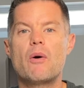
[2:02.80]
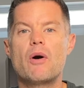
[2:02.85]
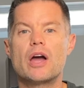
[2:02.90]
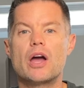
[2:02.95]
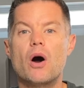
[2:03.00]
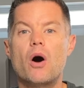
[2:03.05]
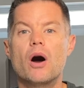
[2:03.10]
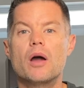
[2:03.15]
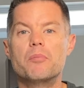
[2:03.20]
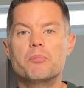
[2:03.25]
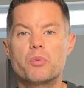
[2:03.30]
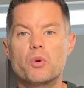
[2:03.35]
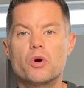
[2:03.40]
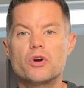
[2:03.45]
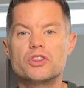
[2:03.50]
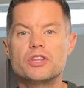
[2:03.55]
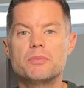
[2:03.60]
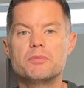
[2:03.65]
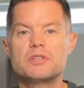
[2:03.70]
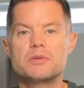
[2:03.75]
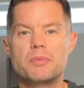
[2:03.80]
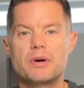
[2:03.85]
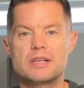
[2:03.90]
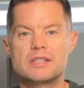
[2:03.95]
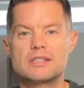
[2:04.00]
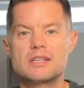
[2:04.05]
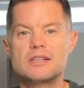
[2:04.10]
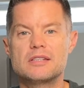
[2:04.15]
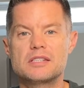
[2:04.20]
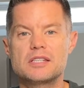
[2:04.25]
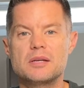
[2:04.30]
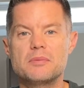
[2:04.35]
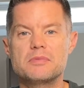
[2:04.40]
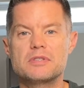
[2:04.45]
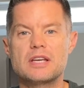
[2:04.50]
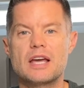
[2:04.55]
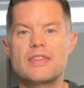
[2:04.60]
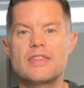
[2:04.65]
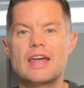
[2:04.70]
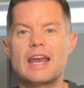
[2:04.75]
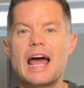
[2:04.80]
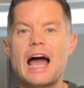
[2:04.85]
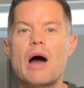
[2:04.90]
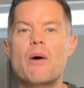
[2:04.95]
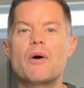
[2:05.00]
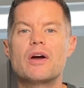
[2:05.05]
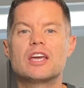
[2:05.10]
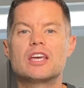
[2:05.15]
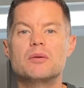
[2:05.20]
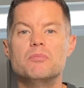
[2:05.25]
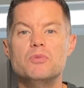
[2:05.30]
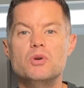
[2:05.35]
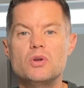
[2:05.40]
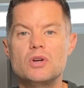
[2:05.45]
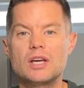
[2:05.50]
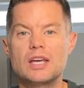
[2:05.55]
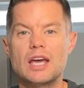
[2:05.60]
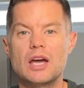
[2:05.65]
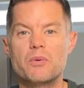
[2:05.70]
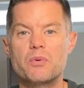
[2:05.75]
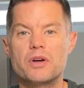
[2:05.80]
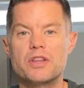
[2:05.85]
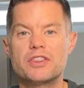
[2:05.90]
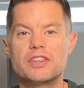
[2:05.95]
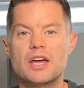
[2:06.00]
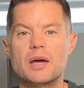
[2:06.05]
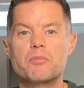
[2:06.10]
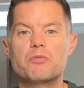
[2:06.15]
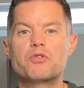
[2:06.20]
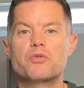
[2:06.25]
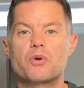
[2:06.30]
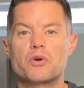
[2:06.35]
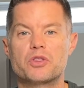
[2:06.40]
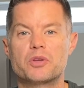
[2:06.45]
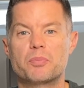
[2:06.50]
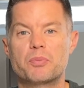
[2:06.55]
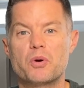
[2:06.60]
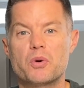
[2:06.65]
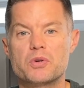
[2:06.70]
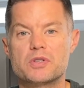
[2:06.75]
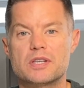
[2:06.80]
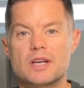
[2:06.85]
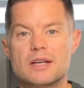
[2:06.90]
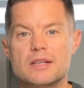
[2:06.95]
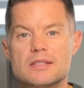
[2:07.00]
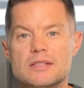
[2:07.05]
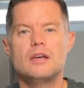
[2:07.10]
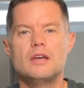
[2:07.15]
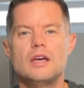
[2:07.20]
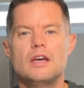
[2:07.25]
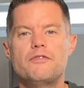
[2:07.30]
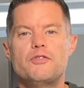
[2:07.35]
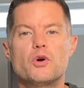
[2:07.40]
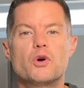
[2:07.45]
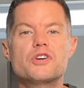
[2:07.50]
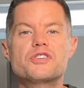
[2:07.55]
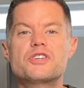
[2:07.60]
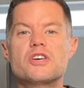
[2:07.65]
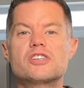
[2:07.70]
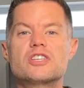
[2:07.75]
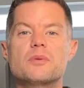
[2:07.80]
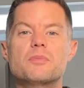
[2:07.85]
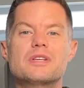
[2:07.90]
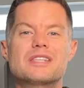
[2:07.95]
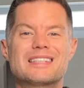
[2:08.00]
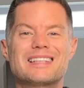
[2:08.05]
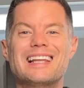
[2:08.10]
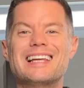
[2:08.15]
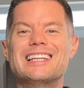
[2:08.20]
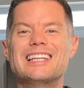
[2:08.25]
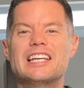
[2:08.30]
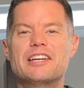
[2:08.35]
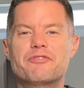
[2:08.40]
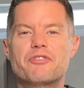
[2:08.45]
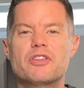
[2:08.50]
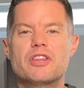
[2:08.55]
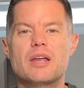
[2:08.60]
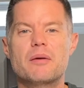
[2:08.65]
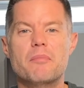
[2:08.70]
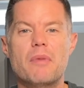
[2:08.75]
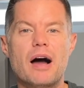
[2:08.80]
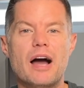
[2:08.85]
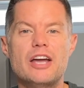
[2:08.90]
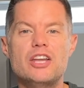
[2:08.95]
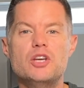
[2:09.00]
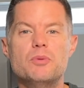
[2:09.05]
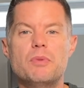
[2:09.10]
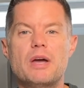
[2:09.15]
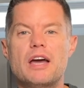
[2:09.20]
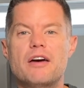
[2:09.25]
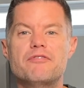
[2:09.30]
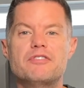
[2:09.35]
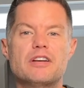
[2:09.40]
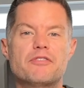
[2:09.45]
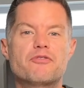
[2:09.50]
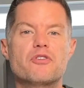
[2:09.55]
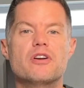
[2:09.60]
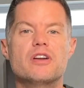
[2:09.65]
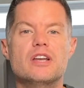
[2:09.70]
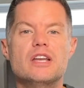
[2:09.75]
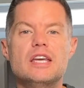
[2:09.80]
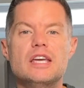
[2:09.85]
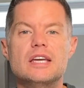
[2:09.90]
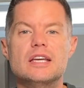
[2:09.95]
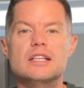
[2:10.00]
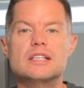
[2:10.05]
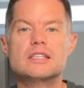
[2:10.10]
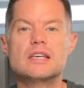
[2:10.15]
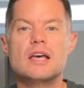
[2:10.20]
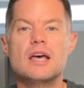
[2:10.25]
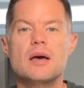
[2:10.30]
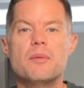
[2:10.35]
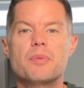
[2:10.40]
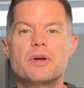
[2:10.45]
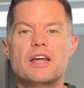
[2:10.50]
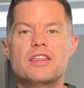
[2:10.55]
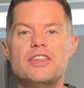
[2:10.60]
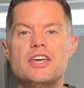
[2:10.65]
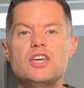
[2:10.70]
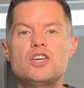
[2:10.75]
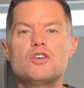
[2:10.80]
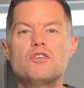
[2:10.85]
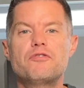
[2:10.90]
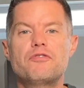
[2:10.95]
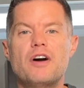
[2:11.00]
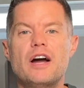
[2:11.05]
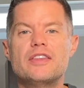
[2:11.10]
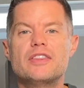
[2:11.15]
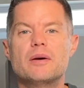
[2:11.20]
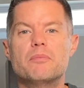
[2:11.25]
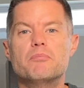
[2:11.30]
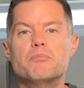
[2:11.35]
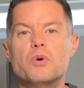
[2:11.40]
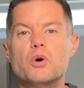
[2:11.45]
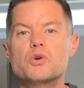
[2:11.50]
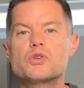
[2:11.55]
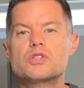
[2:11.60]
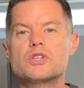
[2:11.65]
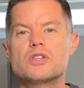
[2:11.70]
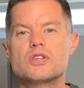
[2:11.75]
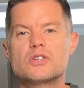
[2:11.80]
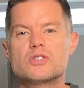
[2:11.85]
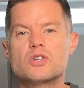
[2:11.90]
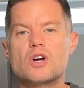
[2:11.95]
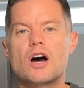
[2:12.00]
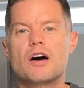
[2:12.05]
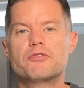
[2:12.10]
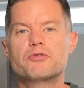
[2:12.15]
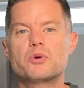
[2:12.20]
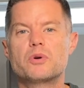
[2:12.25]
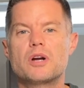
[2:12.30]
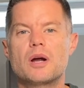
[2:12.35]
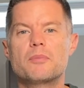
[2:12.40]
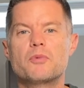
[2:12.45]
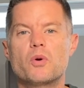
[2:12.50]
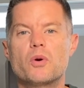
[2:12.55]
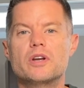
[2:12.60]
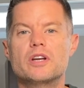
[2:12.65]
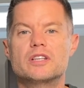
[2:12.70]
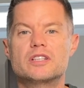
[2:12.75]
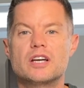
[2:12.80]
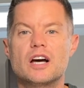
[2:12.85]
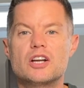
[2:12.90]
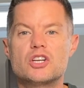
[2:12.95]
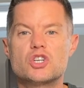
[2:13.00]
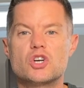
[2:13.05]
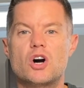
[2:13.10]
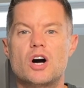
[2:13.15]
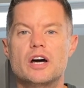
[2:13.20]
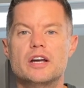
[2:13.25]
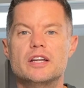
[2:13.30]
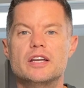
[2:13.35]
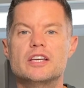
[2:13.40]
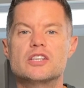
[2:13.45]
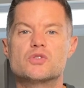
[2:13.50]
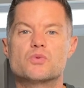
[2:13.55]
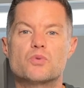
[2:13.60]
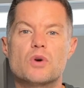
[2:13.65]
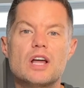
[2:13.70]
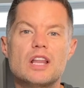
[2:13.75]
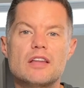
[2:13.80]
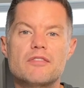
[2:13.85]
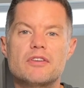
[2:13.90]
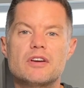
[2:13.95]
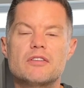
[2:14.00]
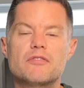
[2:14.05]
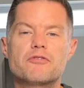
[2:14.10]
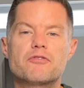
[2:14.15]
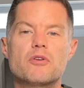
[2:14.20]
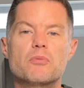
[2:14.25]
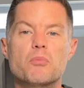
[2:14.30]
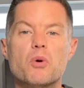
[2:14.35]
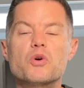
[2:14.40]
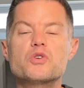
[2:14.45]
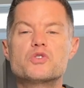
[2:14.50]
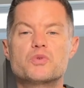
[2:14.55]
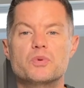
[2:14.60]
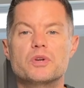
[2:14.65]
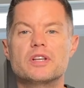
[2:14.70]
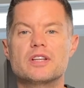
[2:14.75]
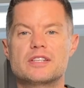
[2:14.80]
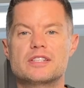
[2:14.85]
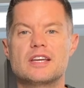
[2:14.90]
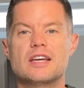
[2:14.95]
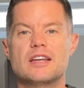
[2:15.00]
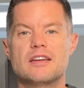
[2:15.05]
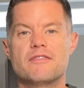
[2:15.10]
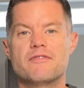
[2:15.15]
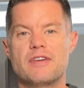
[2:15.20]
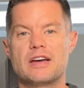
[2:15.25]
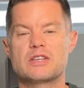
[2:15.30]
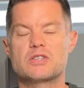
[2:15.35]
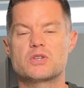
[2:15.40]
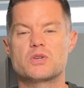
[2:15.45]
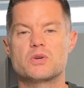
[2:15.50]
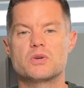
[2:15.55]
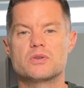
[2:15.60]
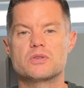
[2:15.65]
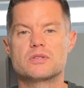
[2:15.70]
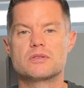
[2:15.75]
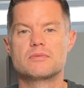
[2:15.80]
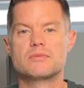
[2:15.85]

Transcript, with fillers: I onboard them to my systems, and then how I communicate with them throughout the process. If your system is slightly different than mine, you may have different needs, but I think you'll find that most of the software I'm going to touch on is relevant relevant for most real estate investors.